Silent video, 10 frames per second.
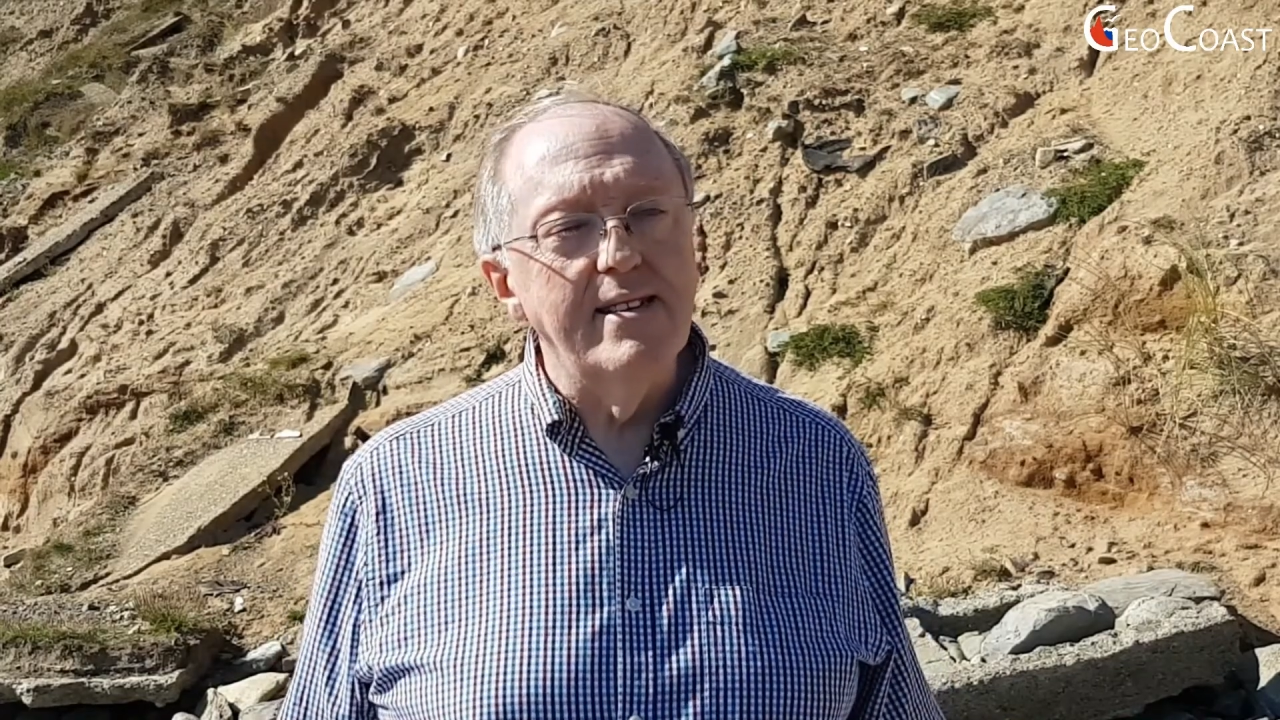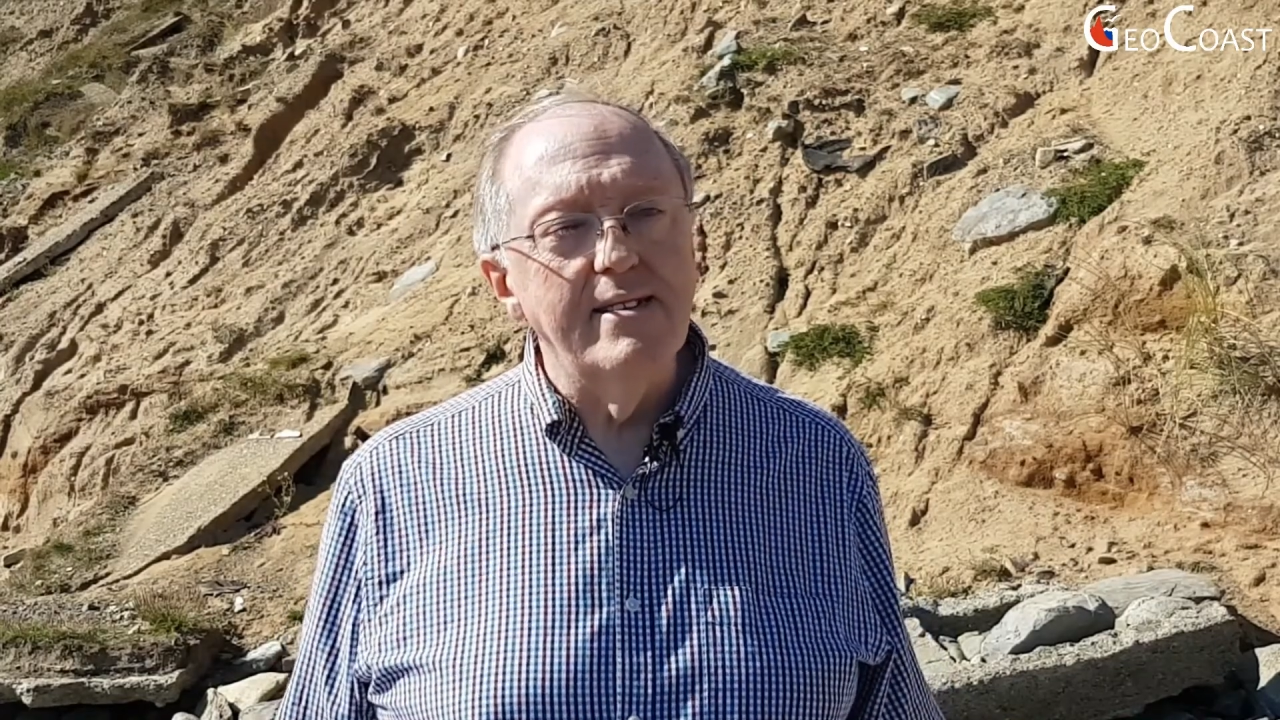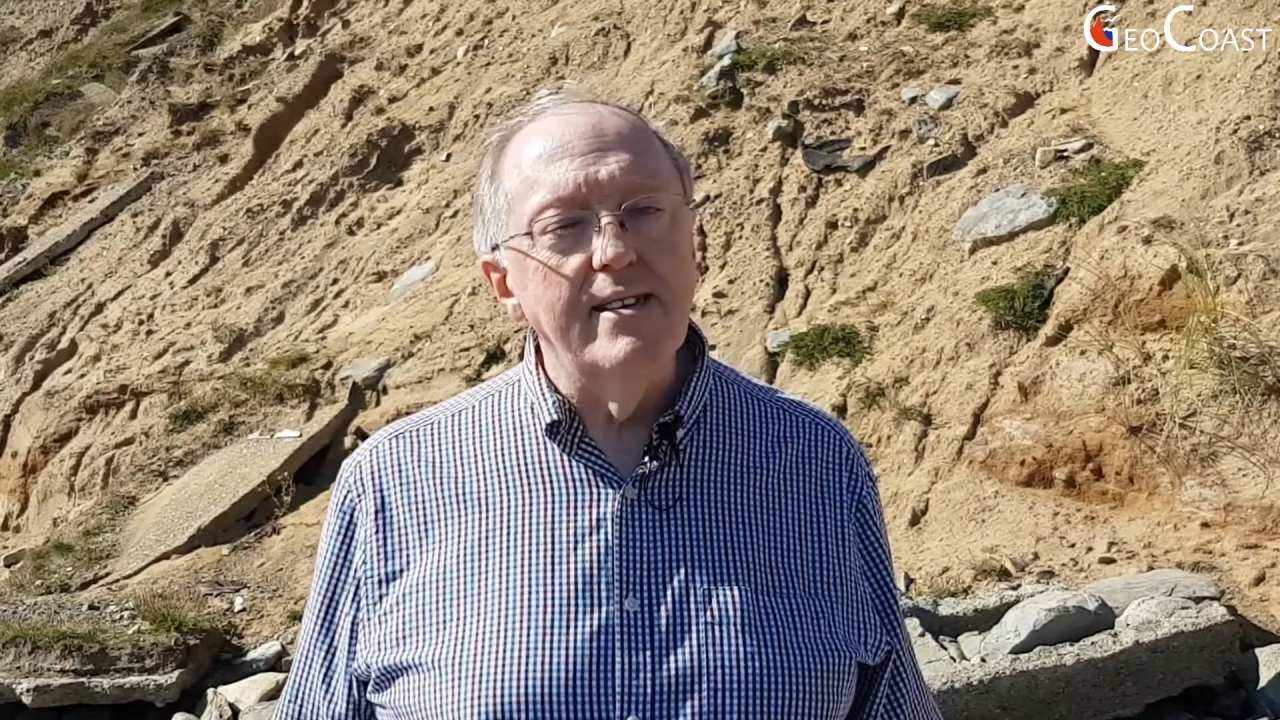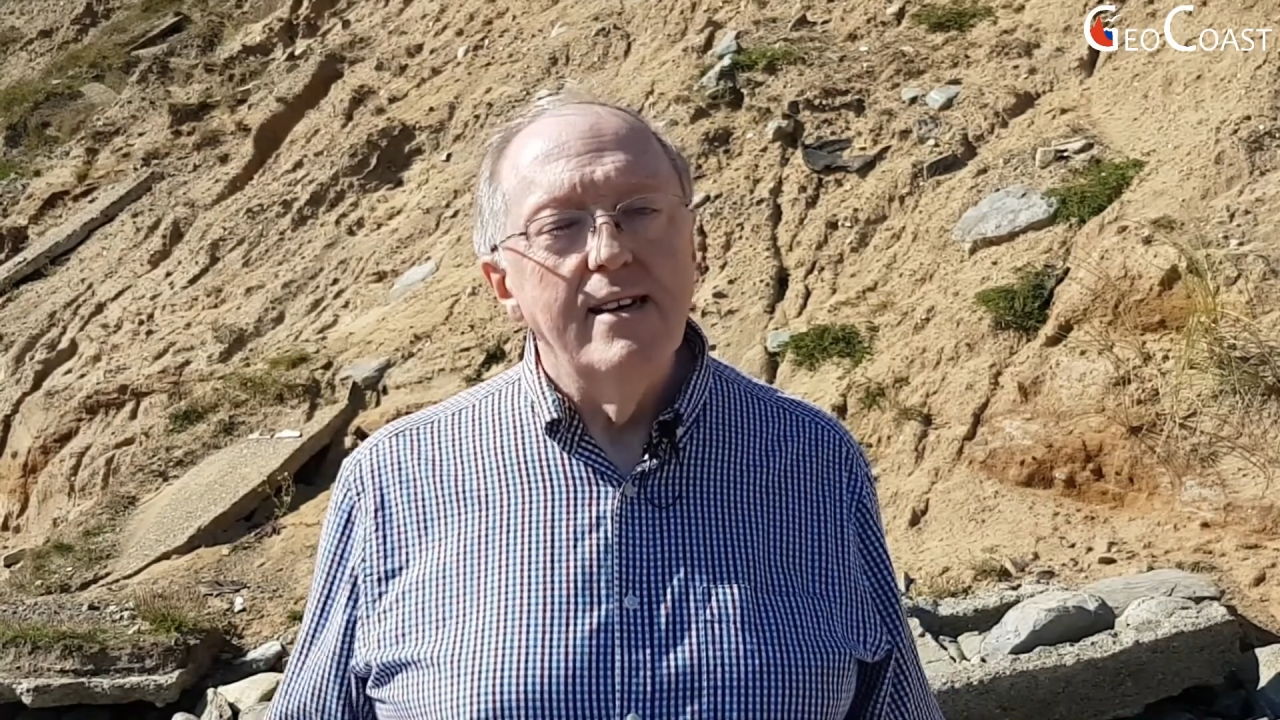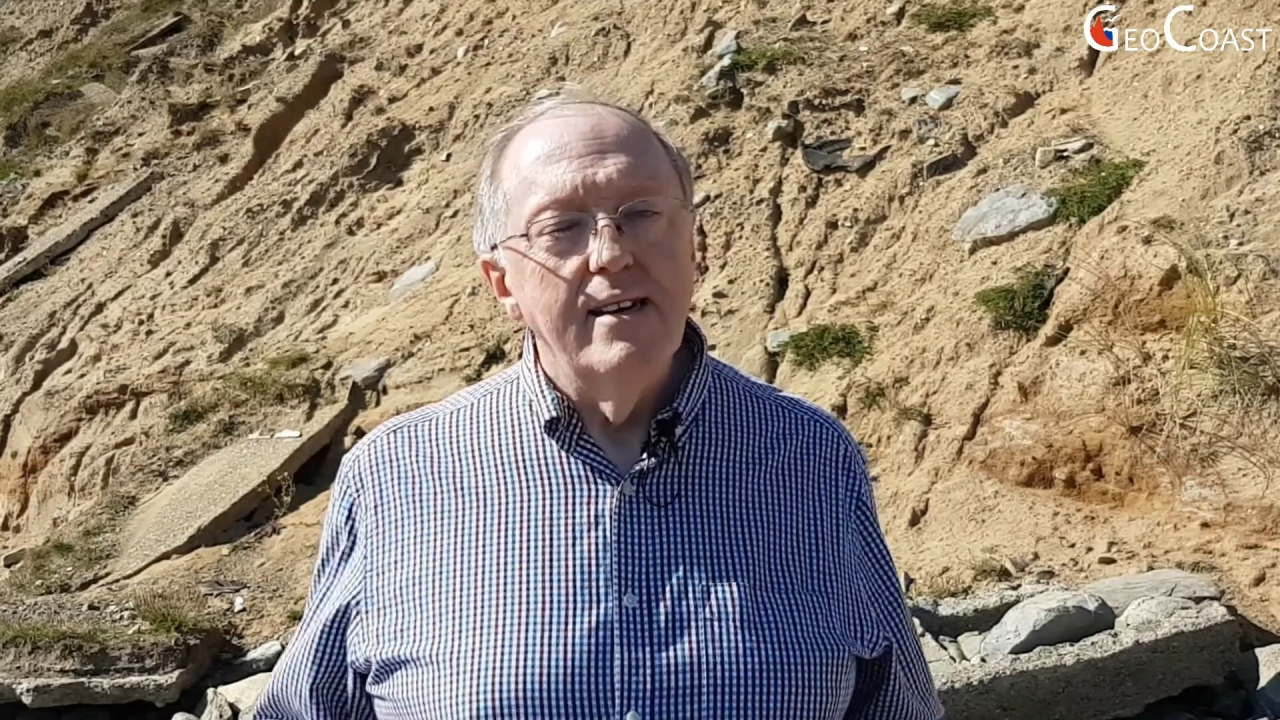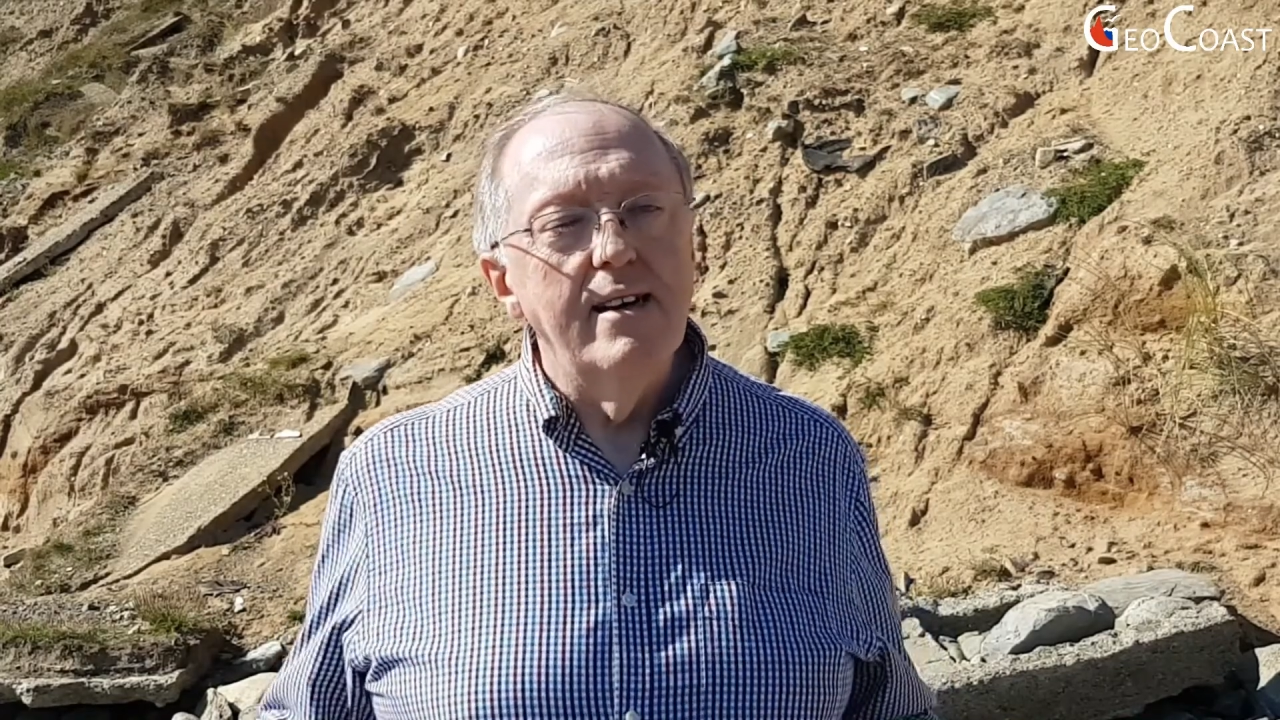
and